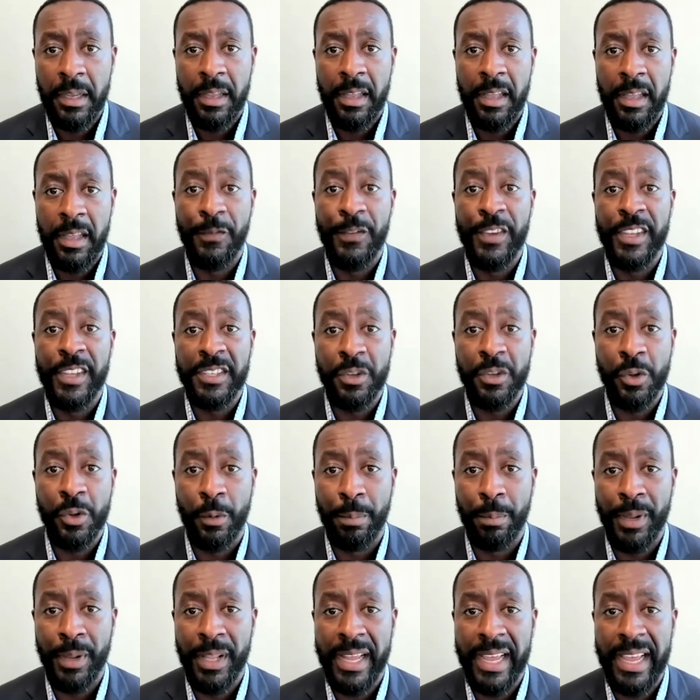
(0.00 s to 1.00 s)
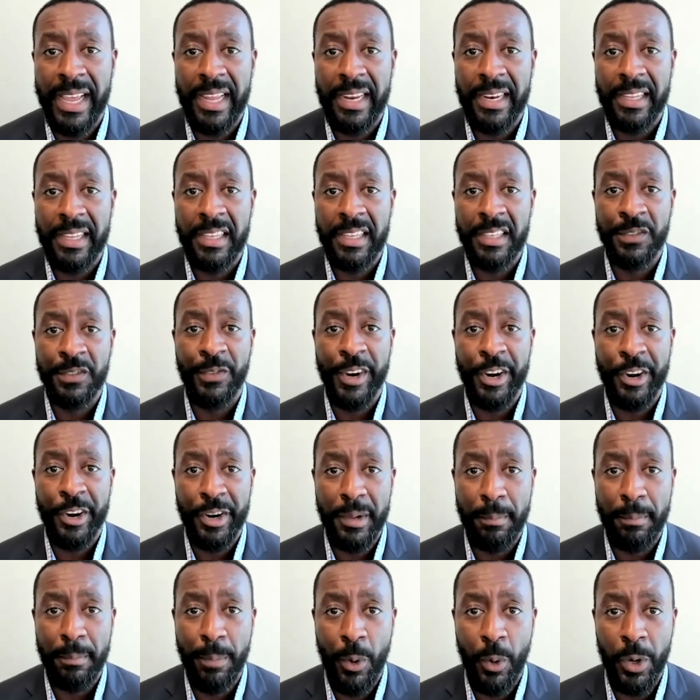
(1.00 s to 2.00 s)
and physical plant is
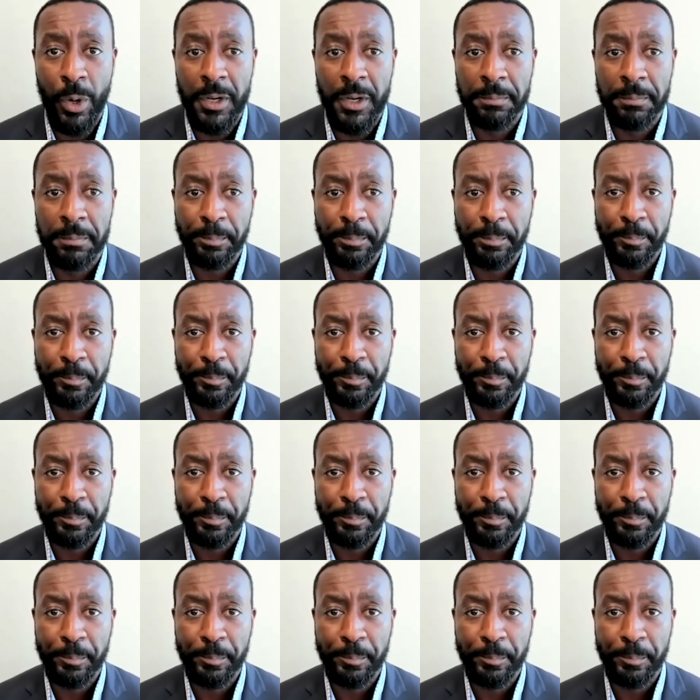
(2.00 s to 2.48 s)
very important.